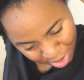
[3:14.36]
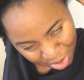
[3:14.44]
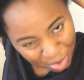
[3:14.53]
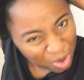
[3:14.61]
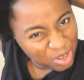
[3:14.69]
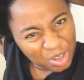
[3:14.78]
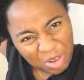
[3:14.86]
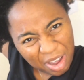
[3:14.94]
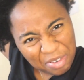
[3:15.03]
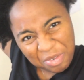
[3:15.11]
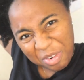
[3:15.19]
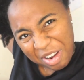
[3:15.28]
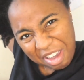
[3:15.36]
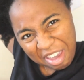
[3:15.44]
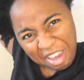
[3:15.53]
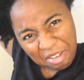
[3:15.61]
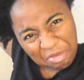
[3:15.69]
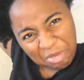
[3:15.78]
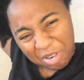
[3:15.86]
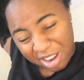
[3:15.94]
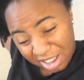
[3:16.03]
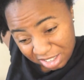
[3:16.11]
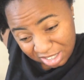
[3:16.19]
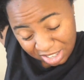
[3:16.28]
You all know Afro hair
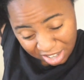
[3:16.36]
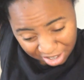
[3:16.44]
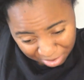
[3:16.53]
is